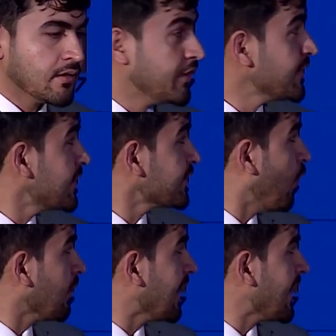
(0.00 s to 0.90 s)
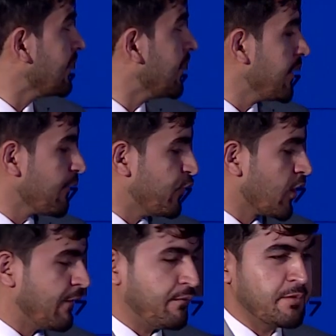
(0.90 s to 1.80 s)
This is online learning for
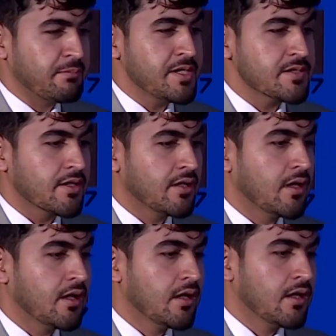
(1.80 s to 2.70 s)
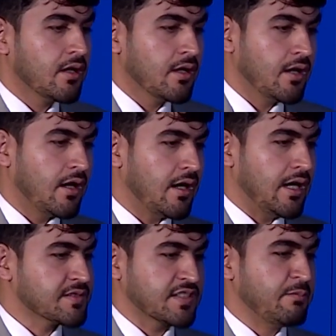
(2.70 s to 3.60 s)
government,
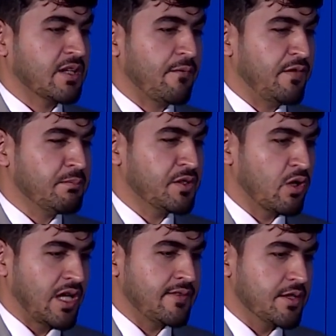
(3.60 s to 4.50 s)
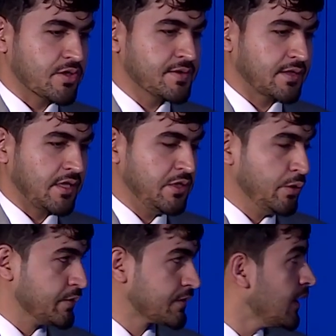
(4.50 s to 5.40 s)
and same the government organizations can
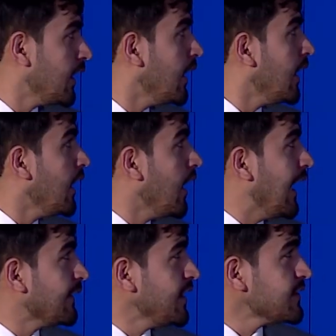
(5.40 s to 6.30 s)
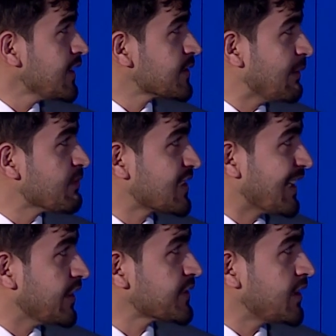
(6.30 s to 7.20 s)
use. And these are some
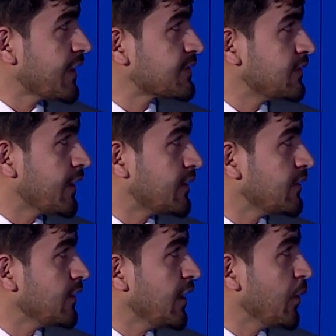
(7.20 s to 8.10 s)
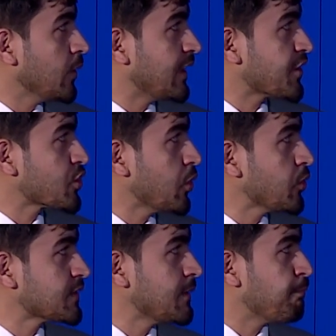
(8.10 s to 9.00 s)
statistics that, that
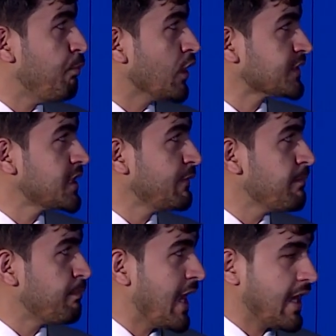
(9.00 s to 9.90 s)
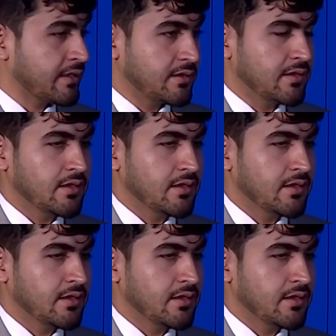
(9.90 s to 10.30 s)
shows the positive impact